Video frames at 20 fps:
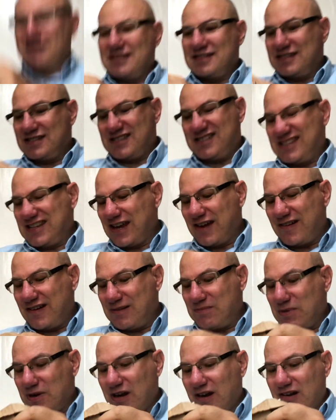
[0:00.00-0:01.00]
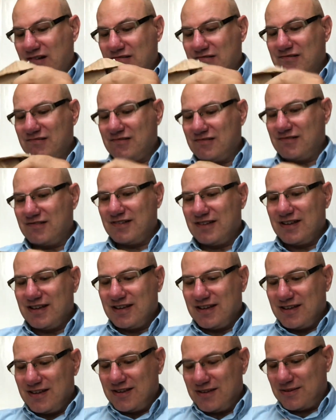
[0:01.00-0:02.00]
Just tear it apart.
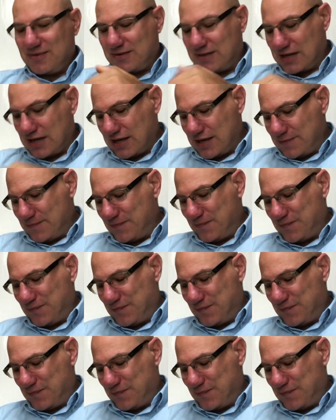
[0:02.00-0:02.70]
Okay.